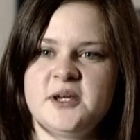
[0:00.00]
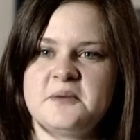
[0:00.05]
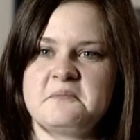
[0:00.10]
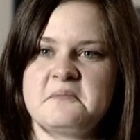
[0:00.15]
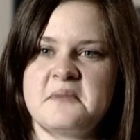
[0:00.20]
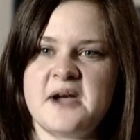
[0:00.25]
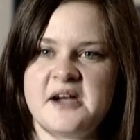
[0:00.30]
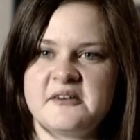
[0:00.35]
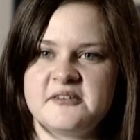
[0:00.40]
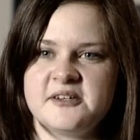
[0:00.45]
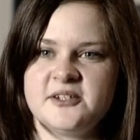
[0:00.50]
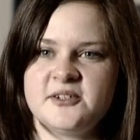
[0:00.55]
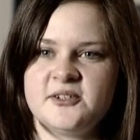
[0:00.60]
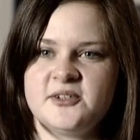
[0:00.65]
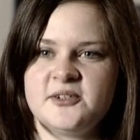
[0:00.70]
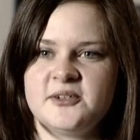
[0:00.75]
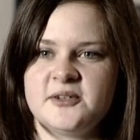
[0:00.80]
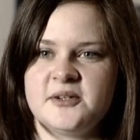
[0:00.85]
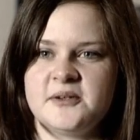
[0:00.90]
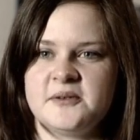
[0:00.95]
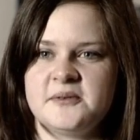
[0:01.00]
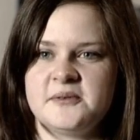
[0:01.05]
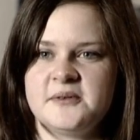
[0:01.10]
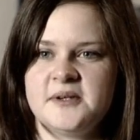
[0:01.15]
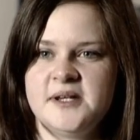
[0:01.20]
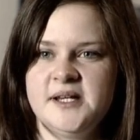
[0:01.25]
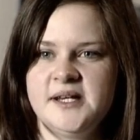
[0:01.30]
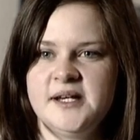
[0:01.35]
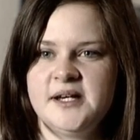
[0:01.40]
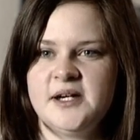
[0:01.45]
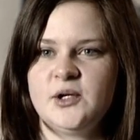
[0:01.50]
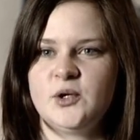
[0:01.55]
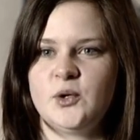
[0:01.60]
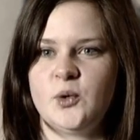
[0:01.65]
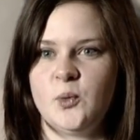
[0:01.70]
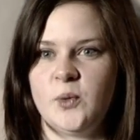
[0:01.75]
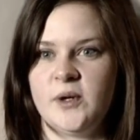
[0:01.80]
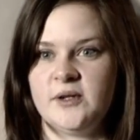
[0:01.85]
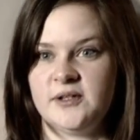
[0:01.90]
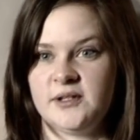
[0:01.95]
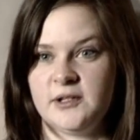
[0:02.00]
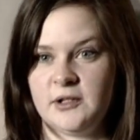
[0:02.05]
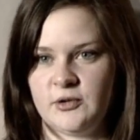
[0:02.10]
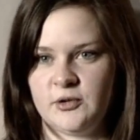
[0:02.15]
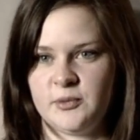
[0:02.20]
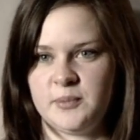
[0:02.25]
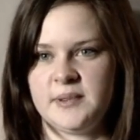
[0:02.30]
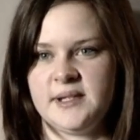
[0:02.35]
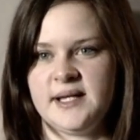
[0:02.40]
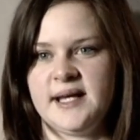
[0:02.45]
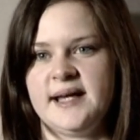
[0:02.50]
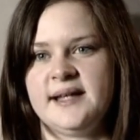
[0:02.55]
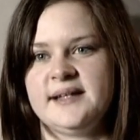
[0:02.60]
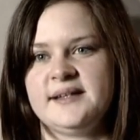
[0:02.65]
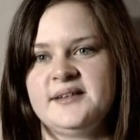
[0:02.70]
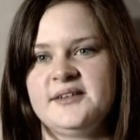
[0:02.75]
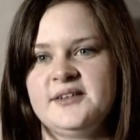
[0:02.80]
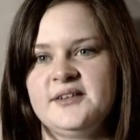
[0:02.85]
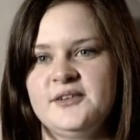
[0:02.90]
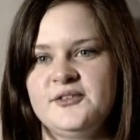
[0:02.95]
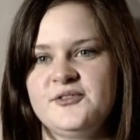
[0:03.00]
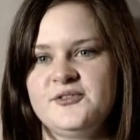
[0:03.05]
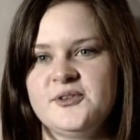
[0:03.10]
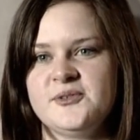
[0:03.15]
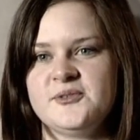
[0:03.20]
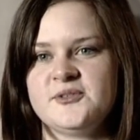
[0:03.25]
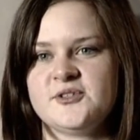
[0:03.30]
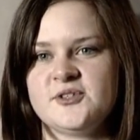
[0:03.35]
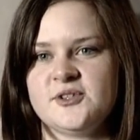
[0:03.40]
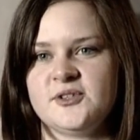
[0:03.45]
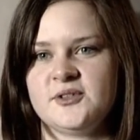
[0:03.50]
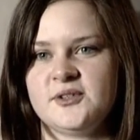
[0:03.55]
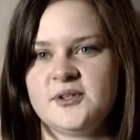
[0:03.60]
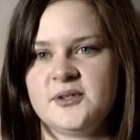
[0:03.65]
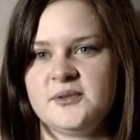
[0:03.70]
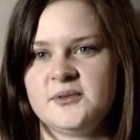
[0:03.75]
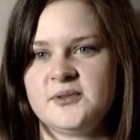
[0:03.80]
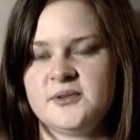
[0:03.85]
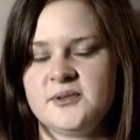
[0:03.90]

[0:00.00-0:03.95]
get married, so got weddings planned in the future to go